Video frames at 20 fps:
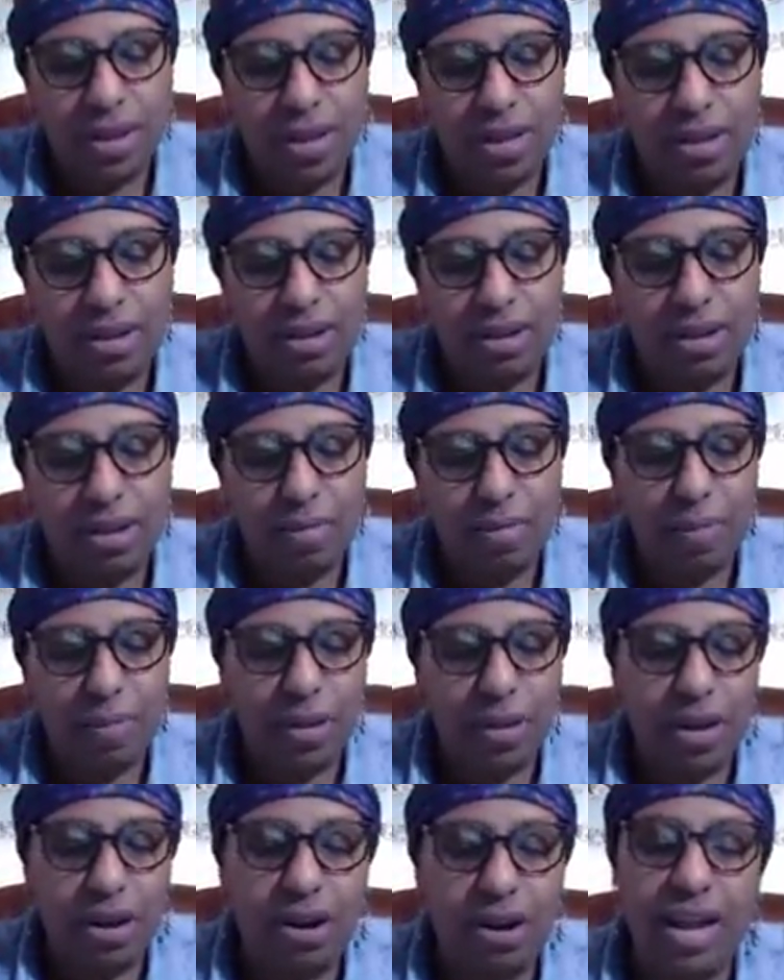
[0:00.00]
and come up
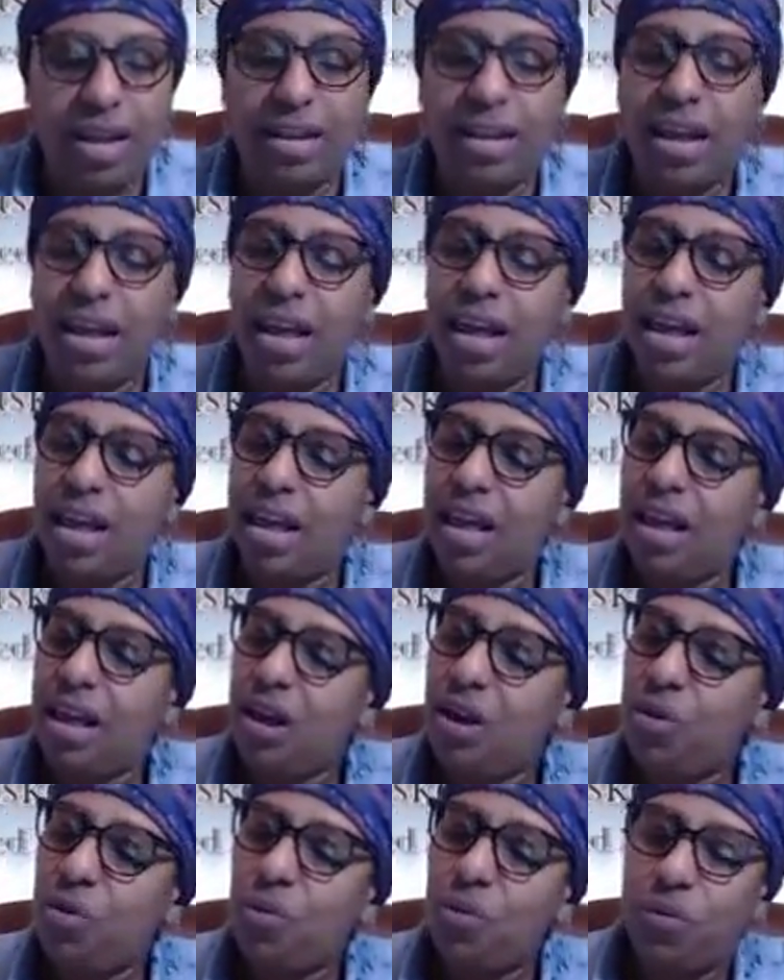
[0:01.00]
here and
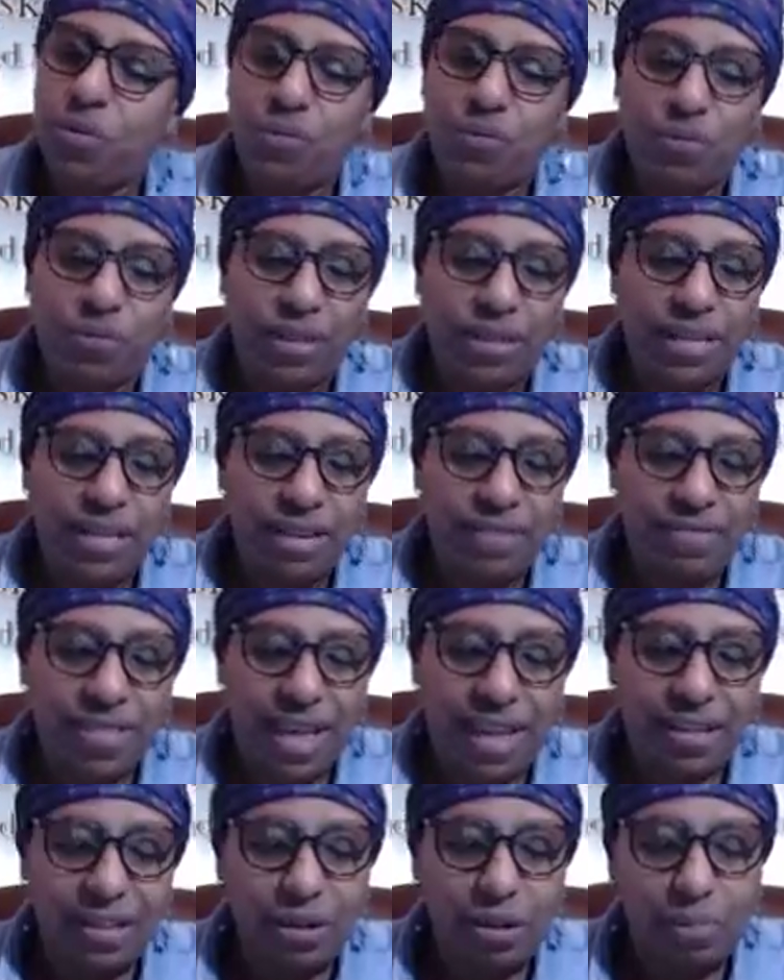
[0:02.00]
leave
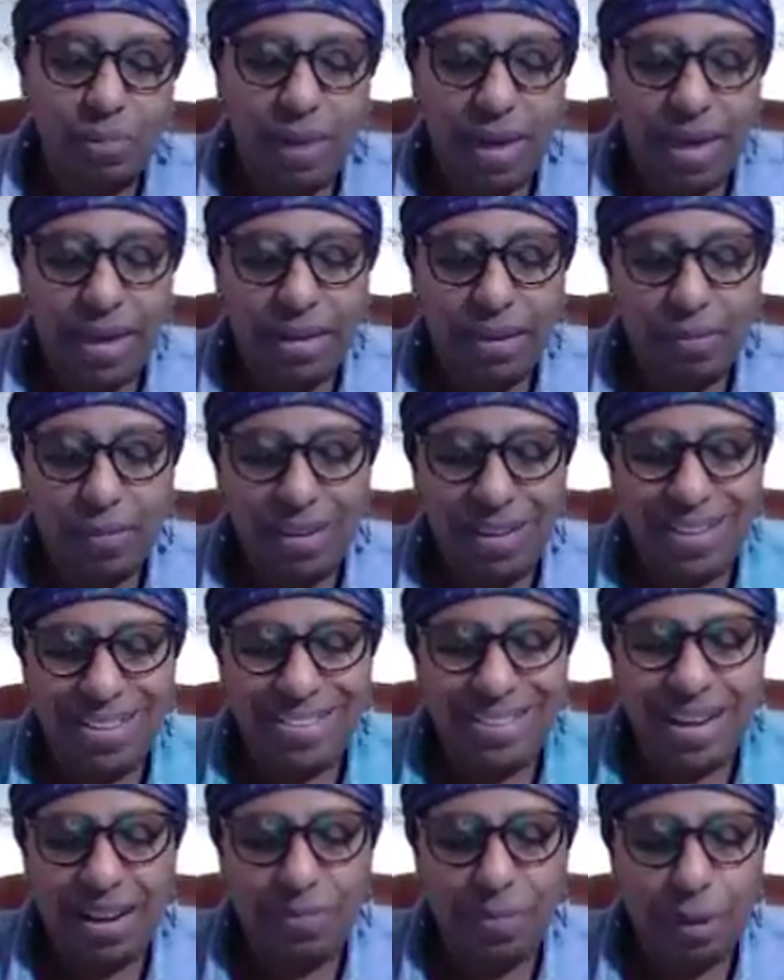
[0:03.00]
that little bend
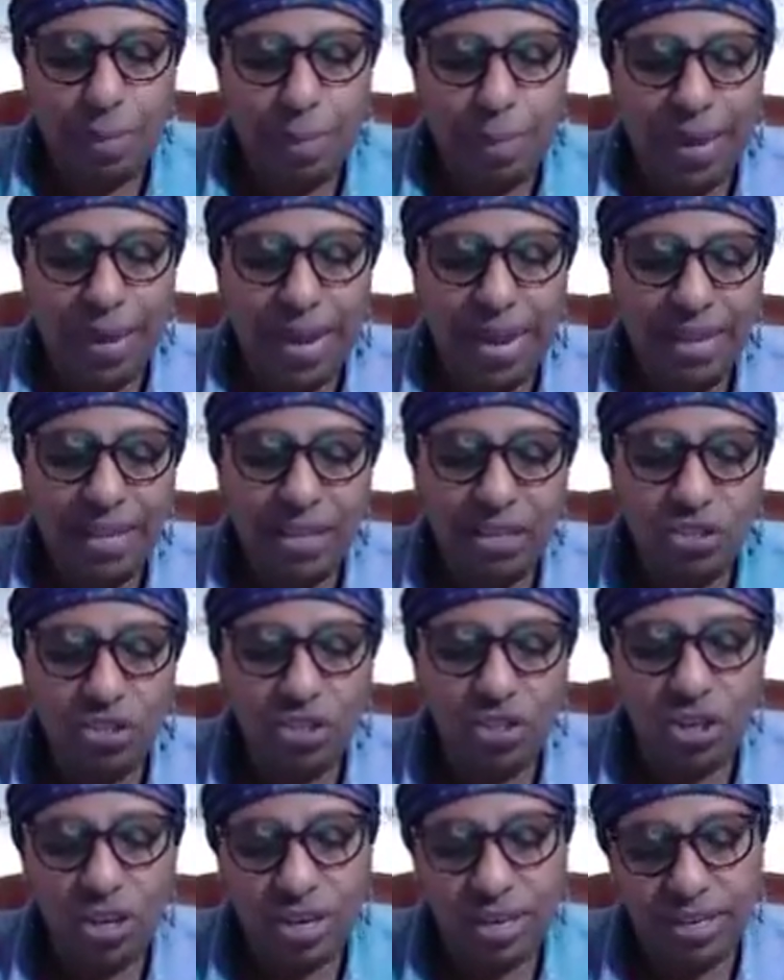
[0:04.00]
because that'll be a pain that
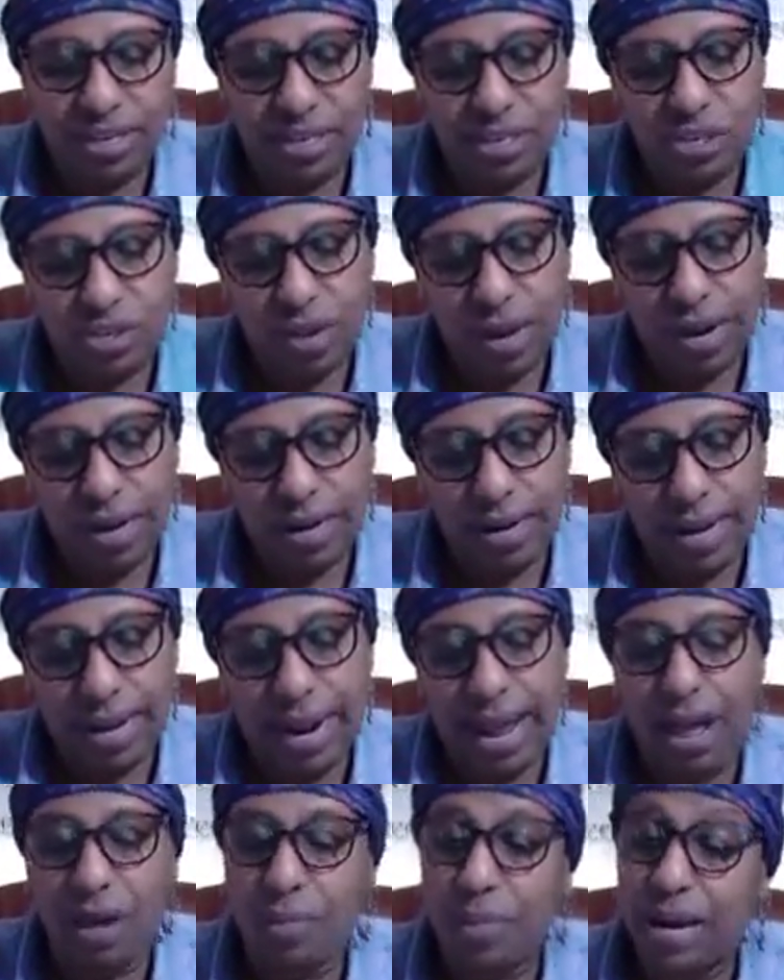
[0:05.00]
took us to try to get
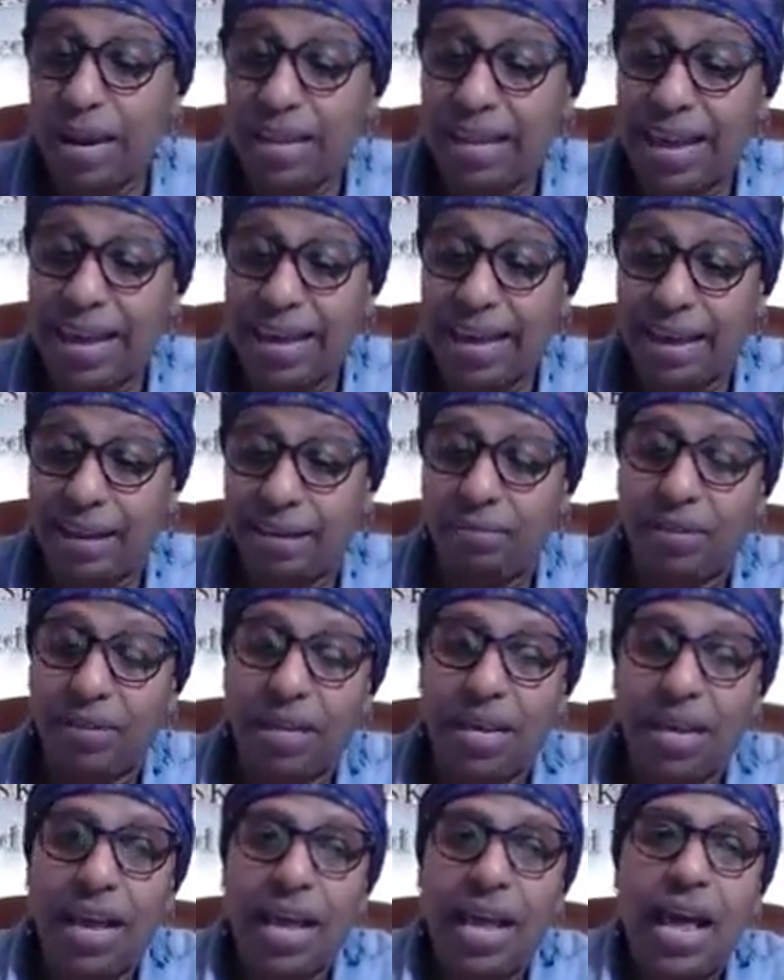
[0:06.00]
out, but I like it.
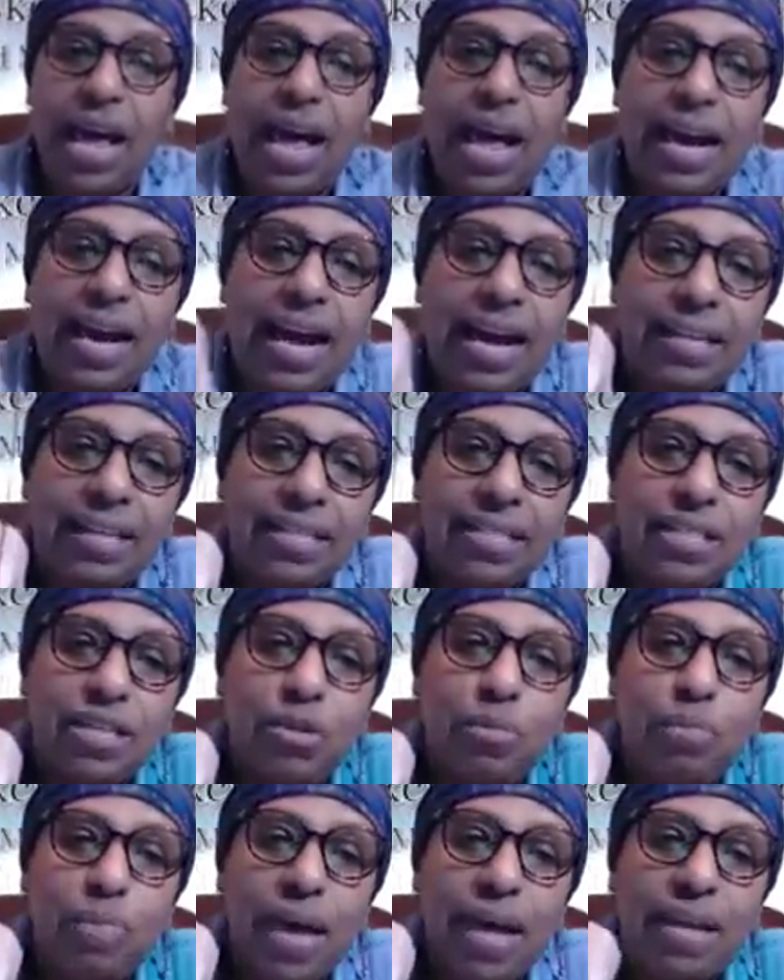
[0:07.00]
Got this
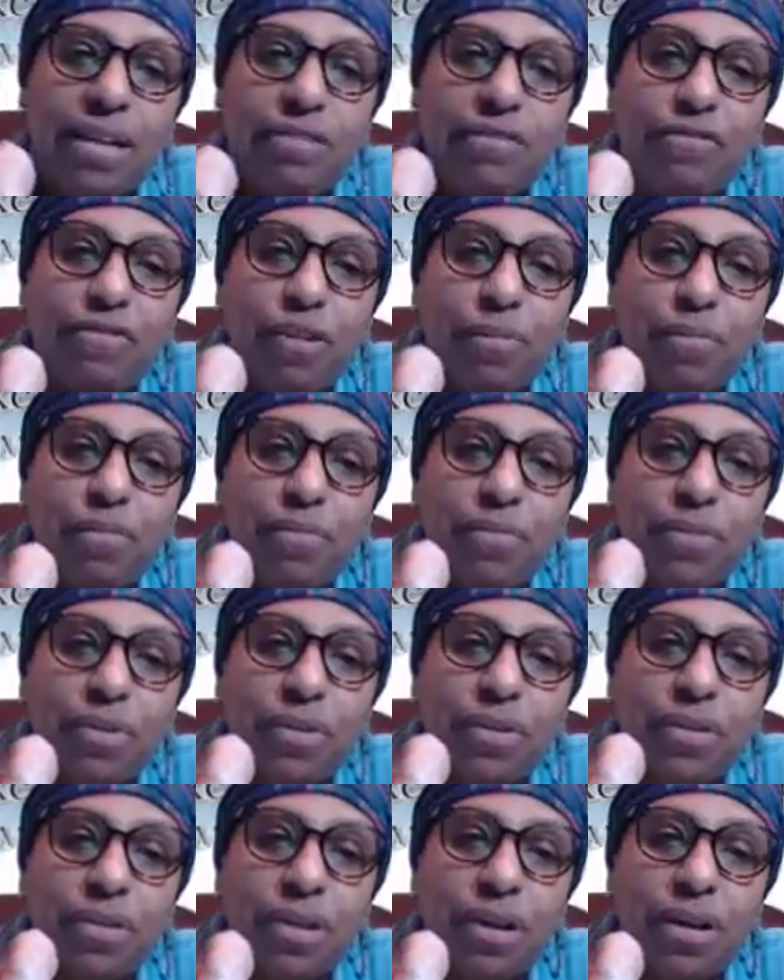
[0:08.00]
little bend from
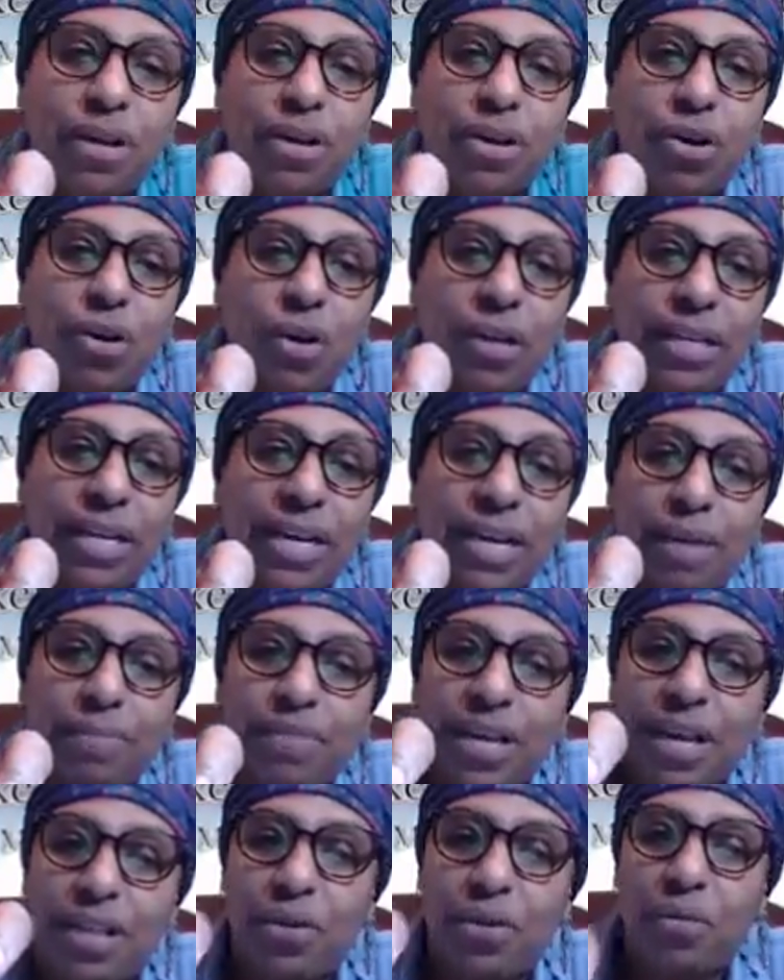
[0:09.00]
coiling it up
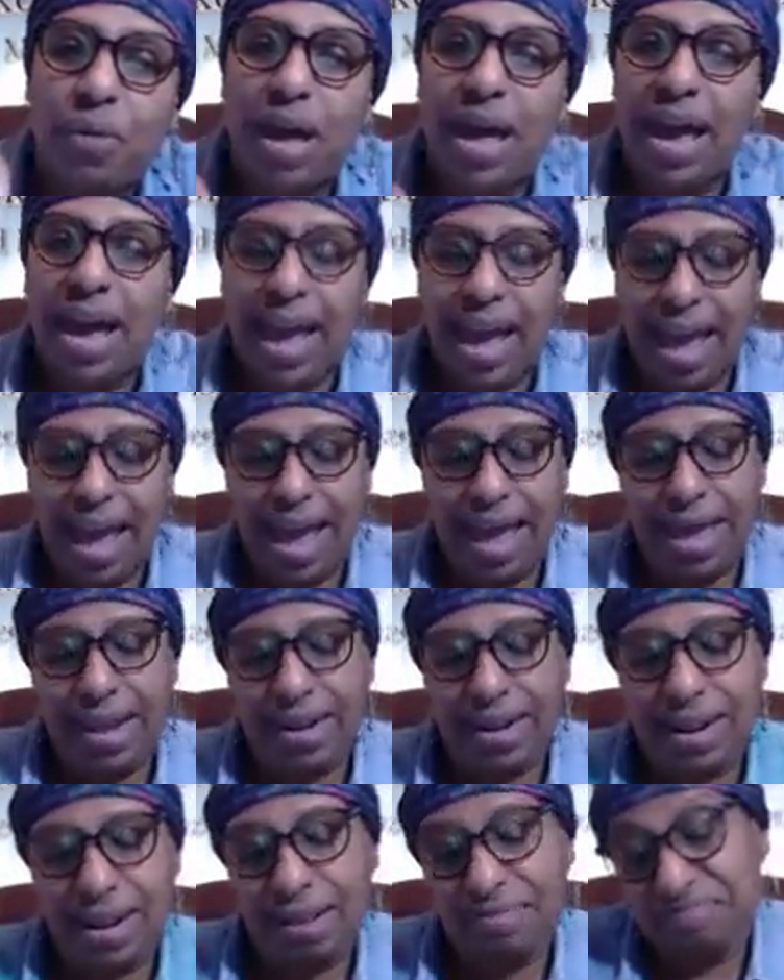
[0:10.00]
the other way,
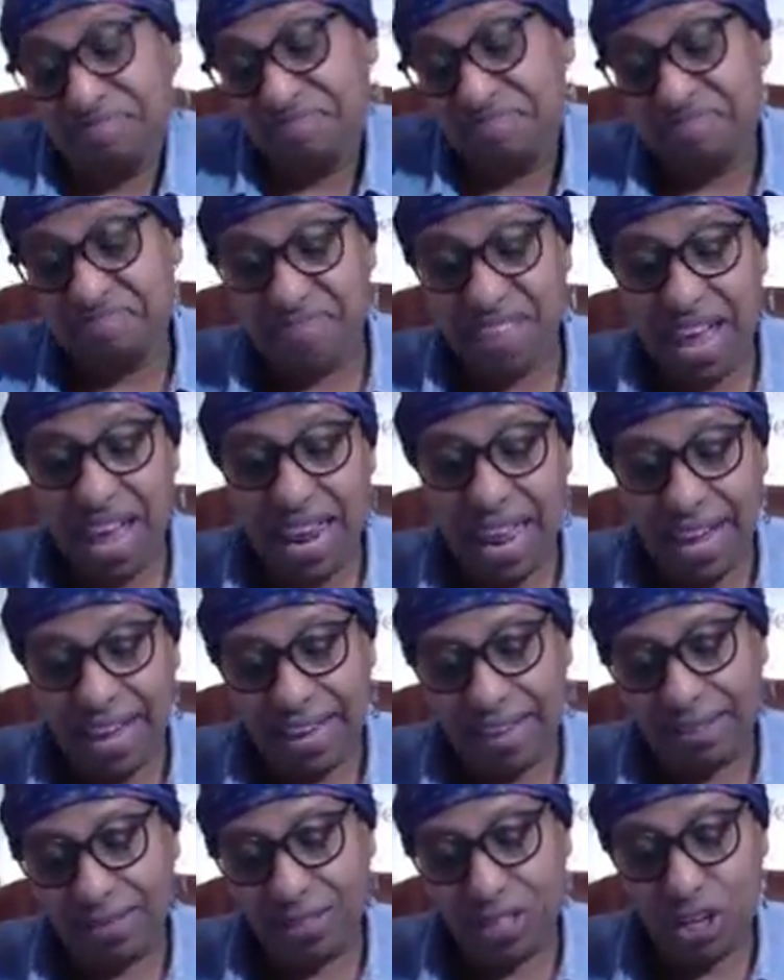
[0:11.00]
and I like
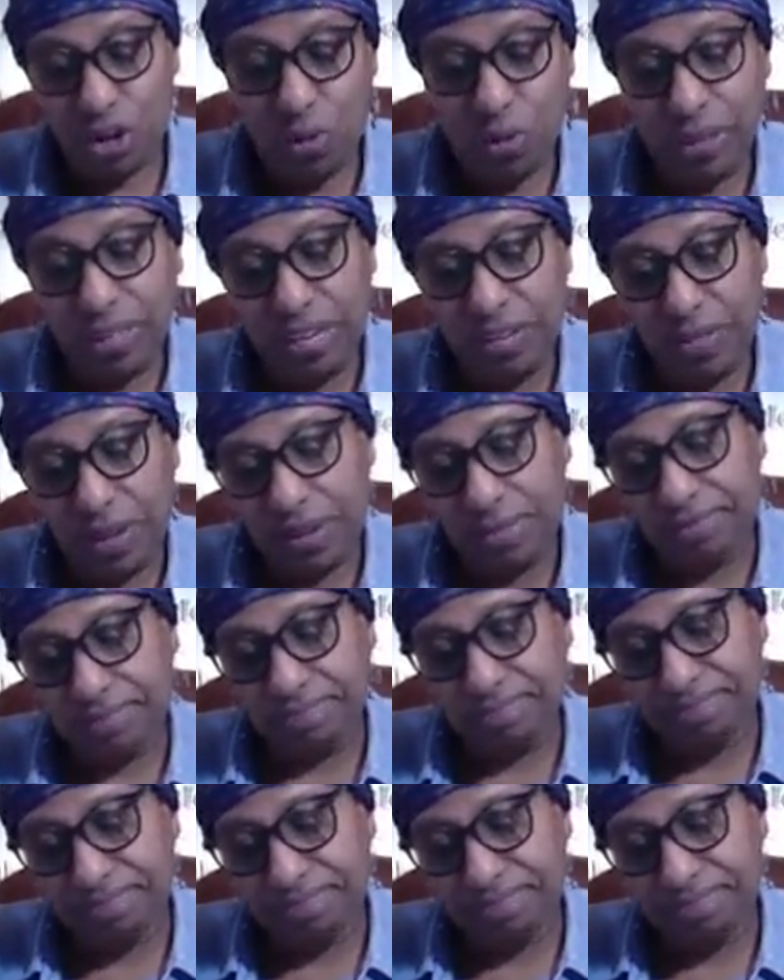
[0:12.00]
it, so we'll leave it.